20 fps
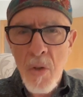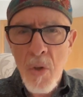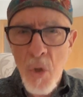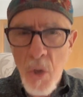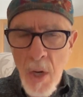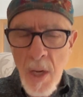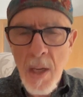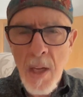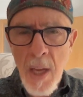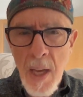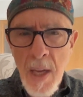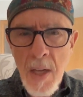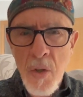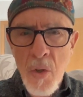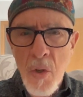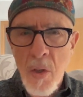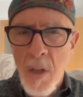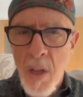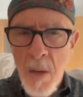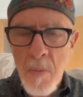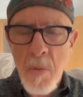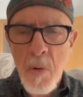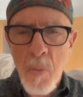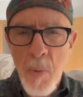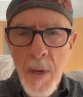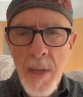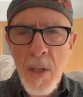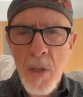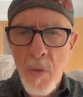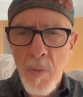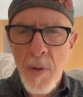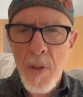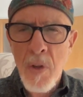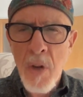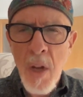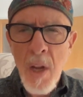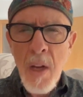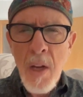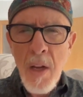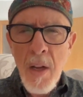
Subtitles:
shake hands and come away as friends?